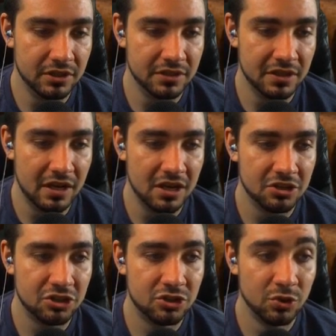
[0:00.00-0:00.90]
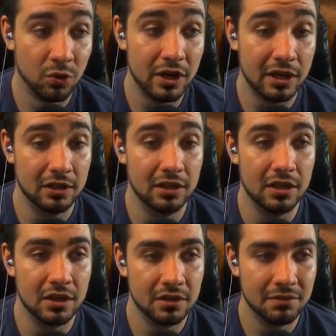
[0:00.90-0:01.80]
is a
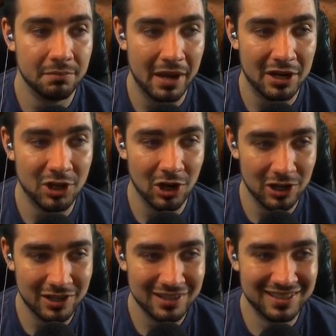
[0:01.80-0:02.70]
historically bad card.